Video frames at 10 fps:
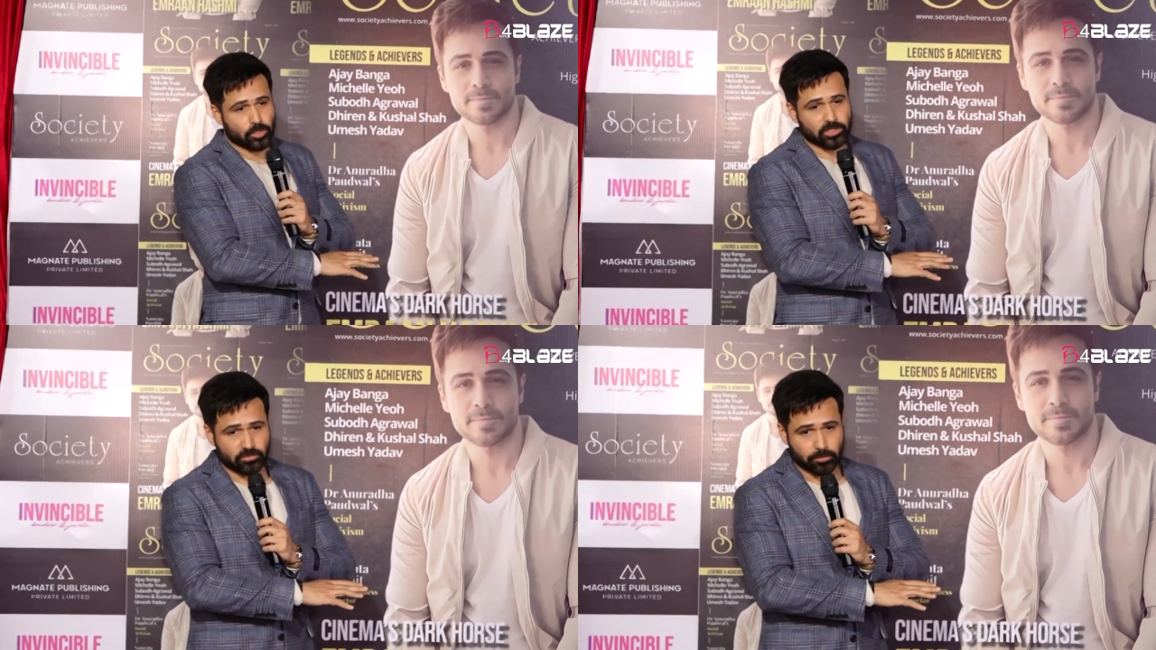
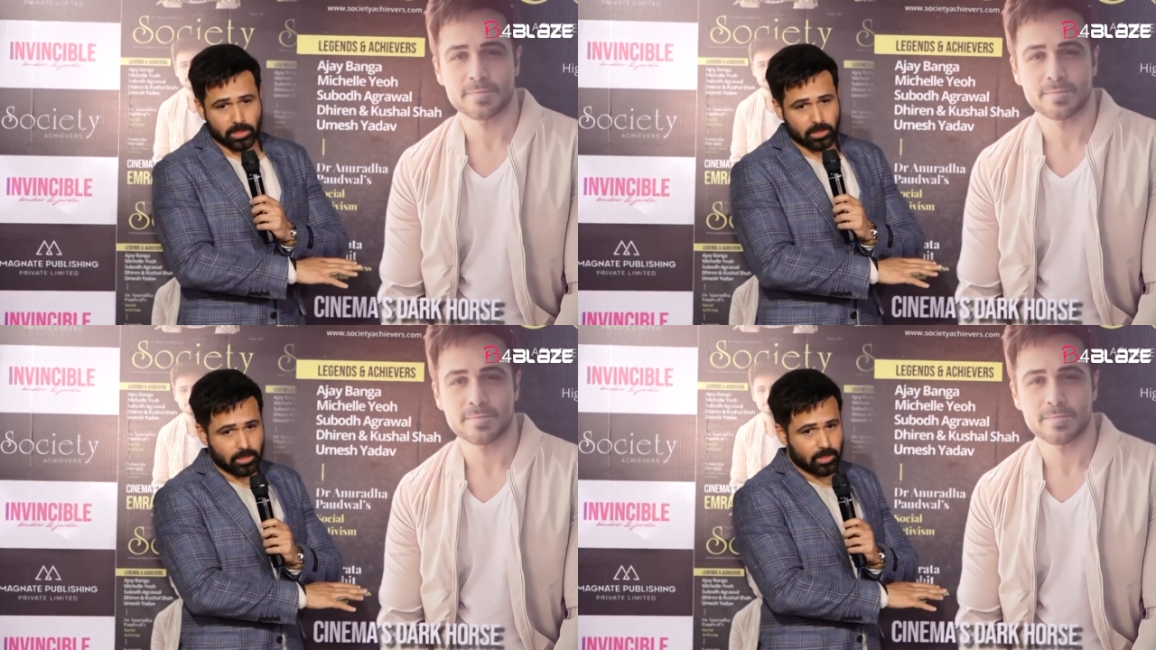Speaker 1: choice for me.
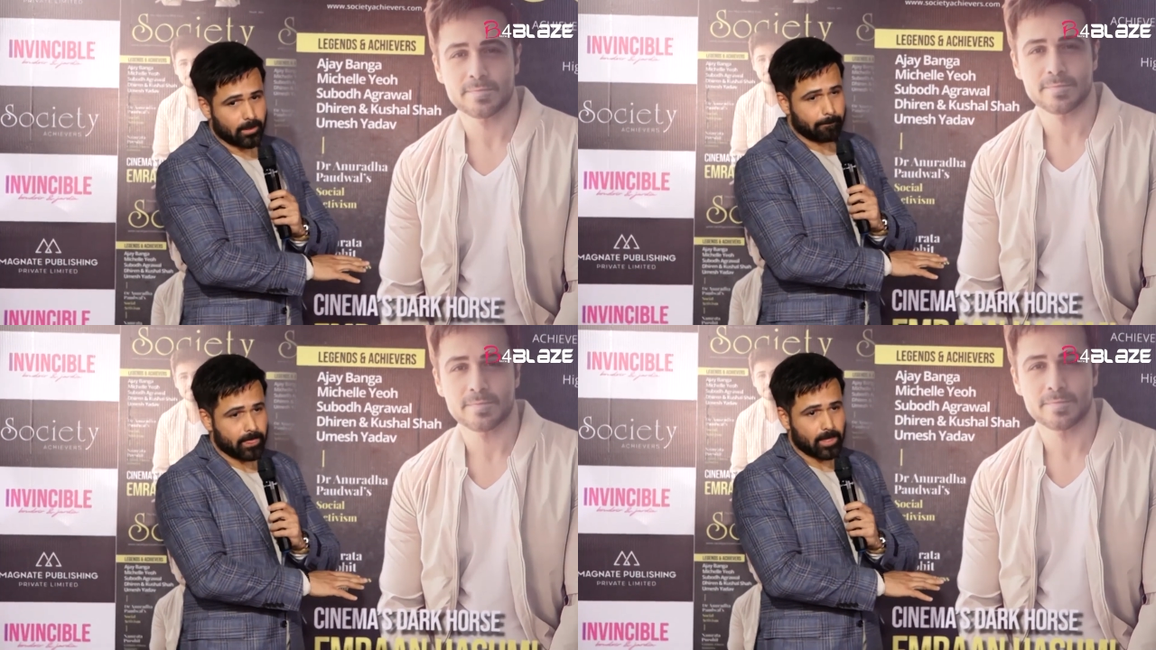
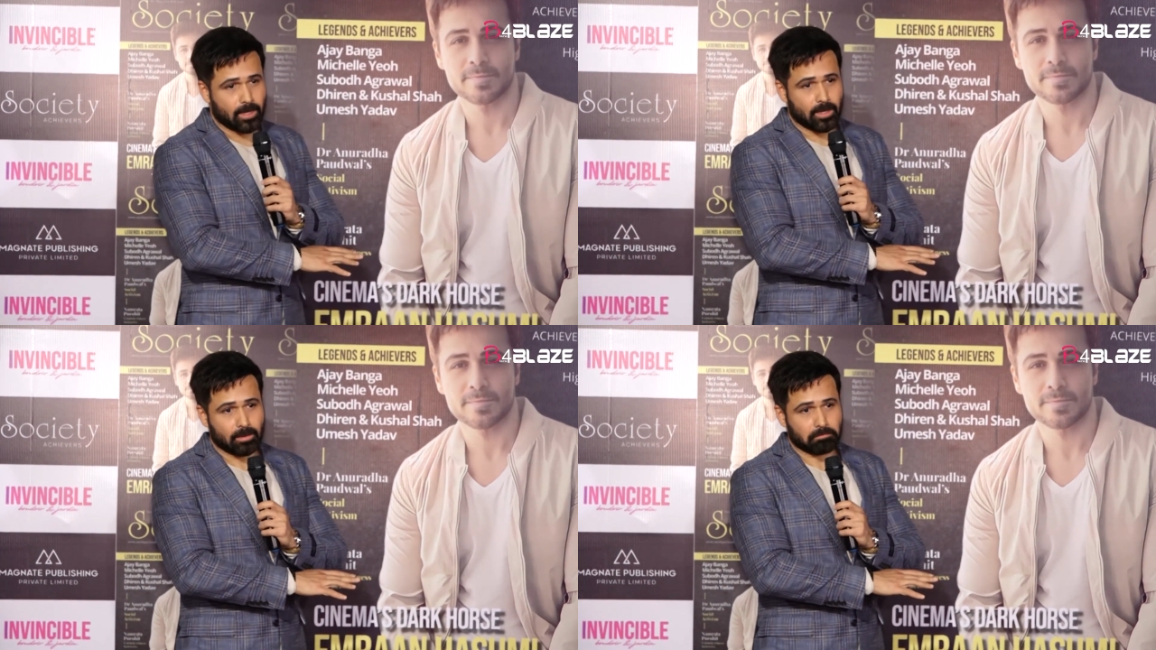
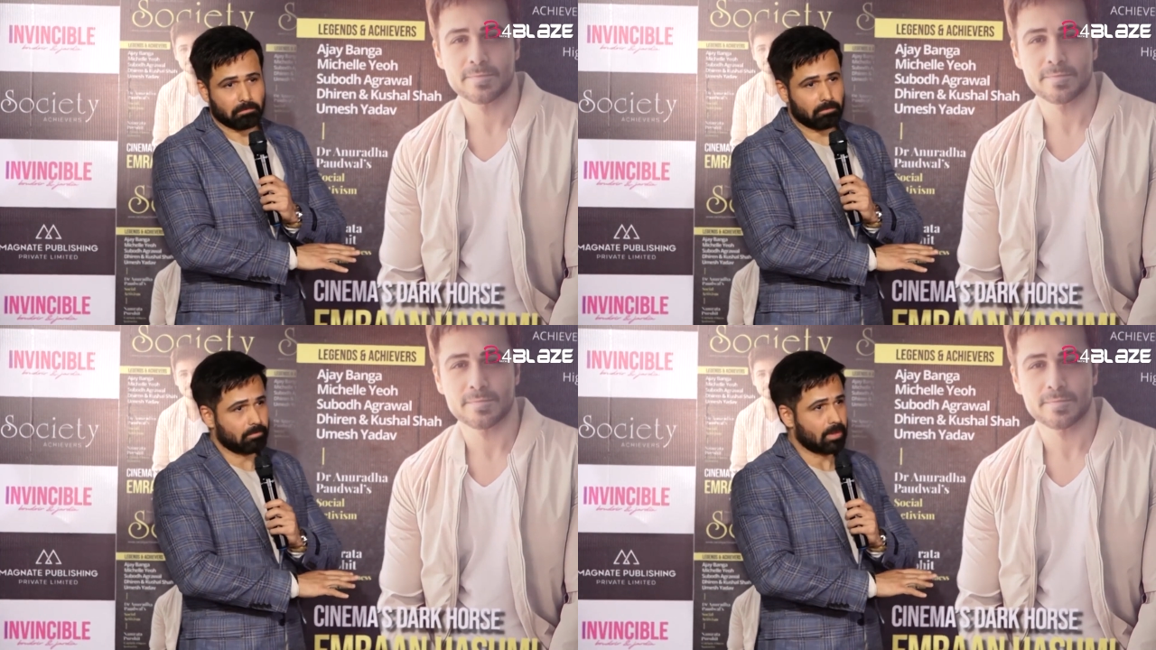
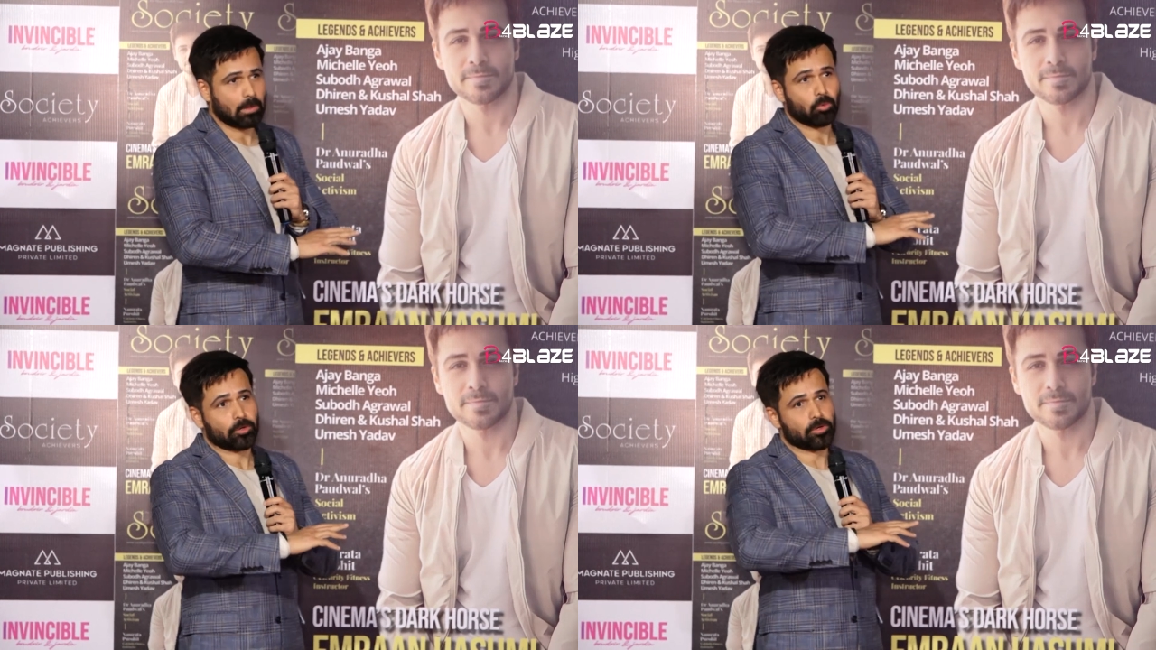I
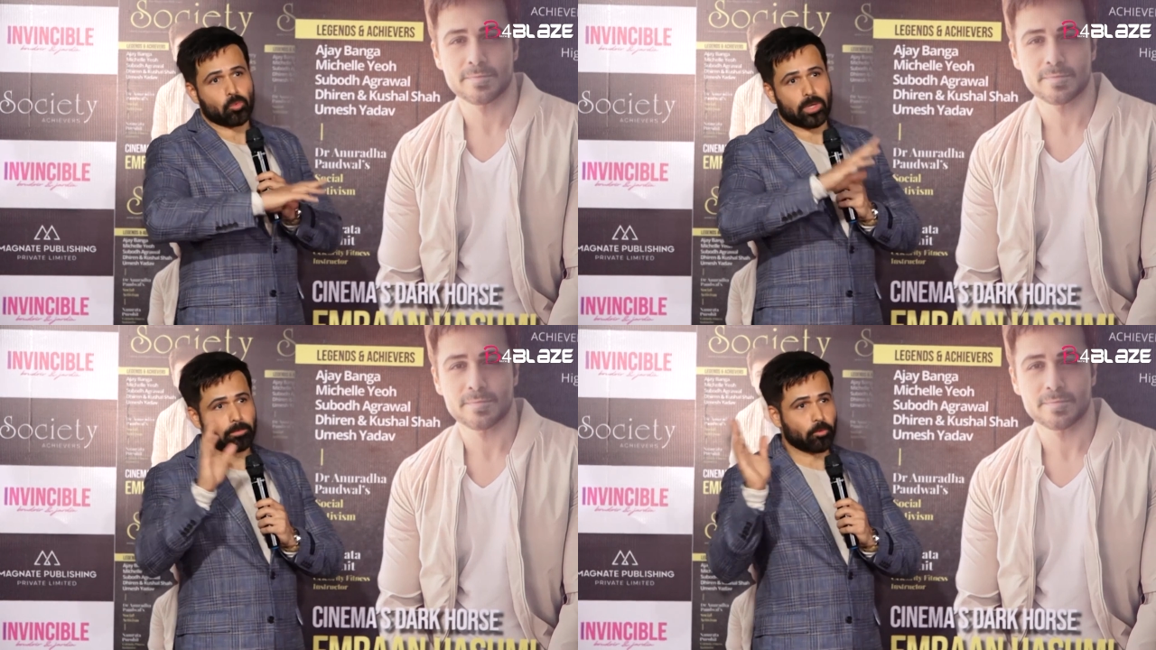wanted to at
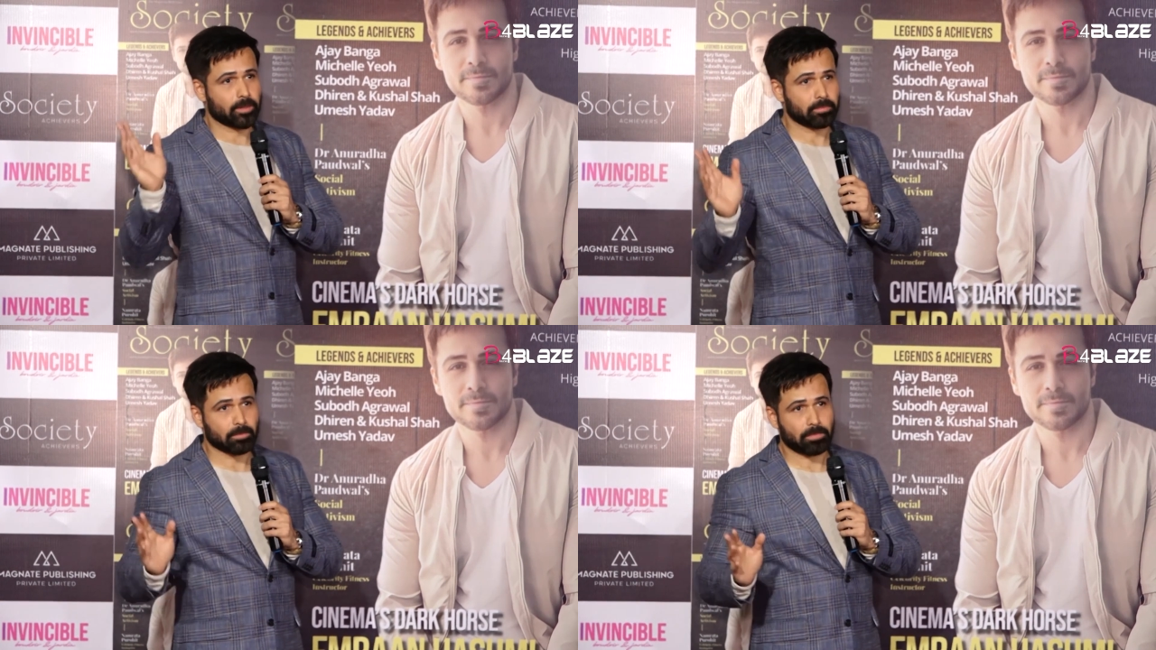one
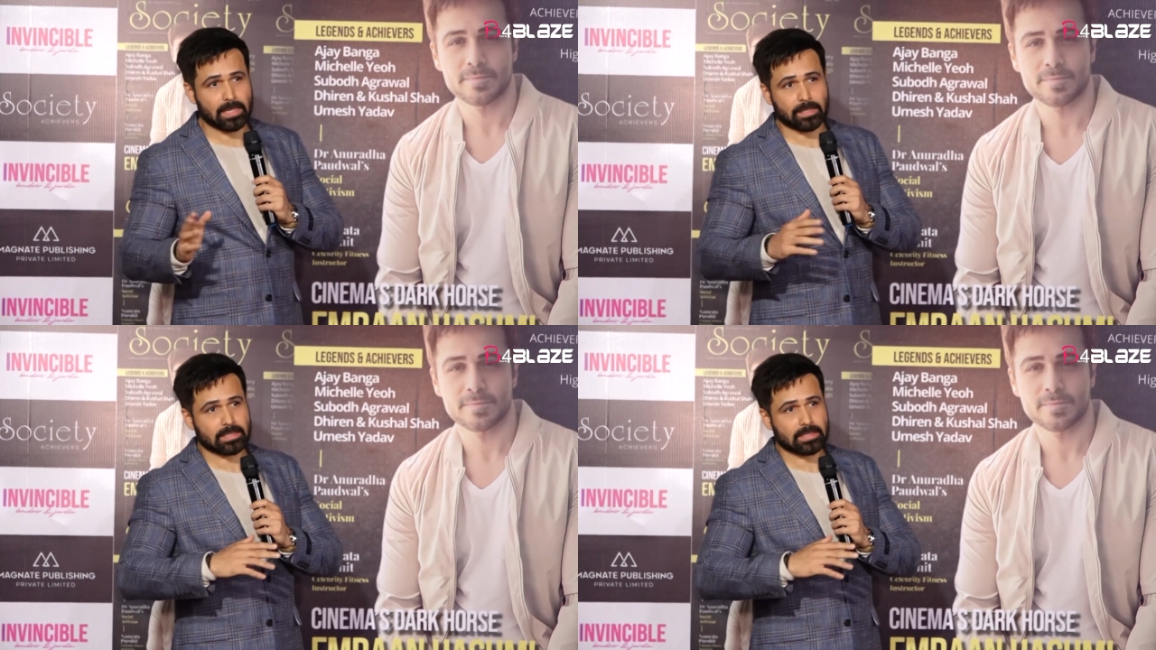point be a pilot.